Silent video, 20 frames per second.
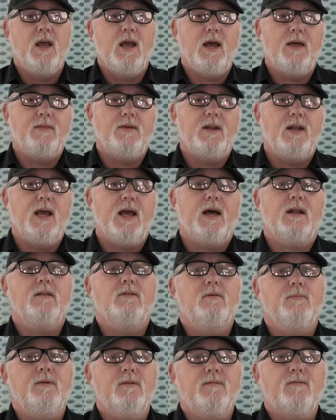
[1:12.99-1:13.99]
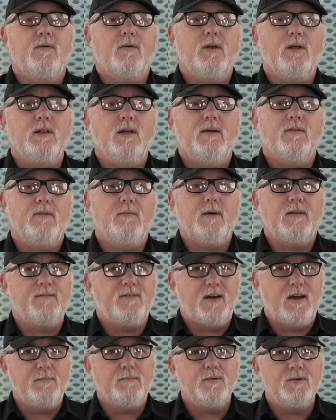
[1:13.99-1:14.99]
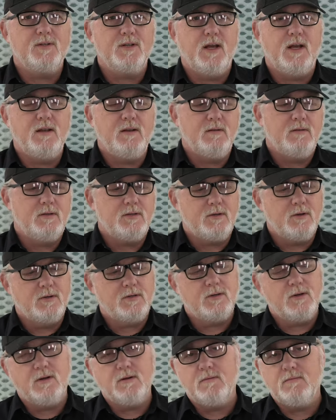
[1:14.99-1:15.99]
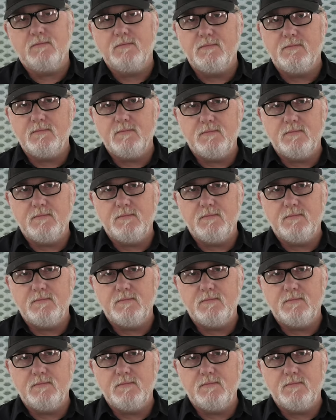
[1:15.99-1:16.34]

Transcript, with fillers: And then add a little bit of 40-11, about 5%, stir, stir,